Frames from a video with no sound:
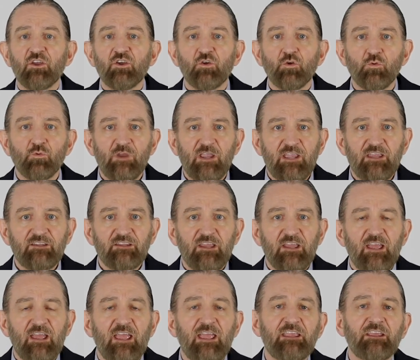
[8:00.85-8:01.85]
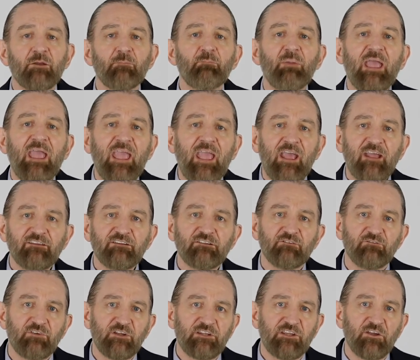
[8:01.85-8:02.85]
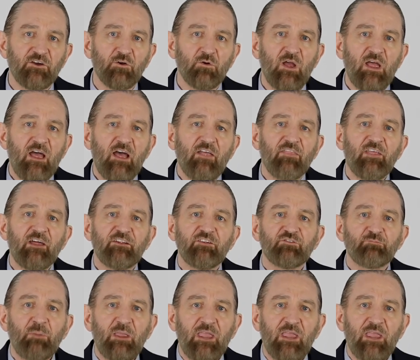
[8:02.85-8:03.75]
create a companion video that is